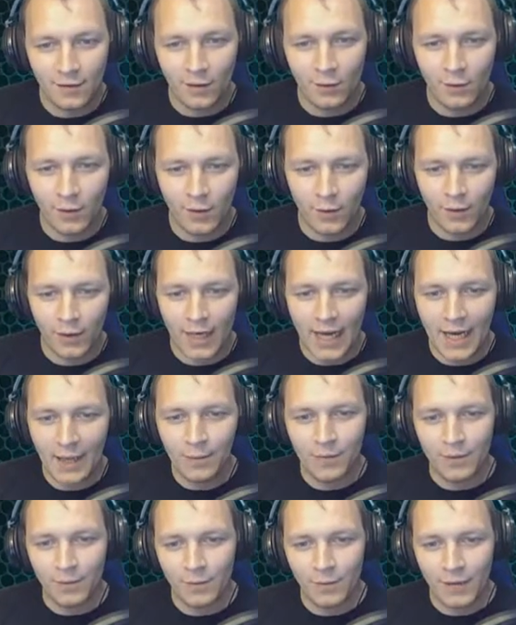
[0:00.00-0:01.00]
So what would
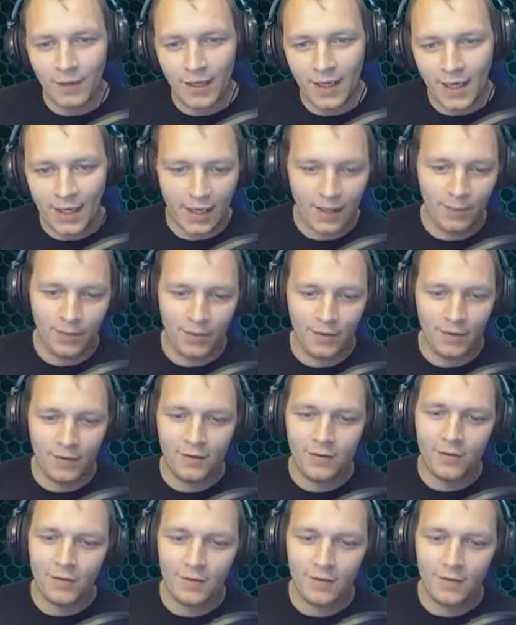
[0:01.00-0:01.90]
happen when that happened?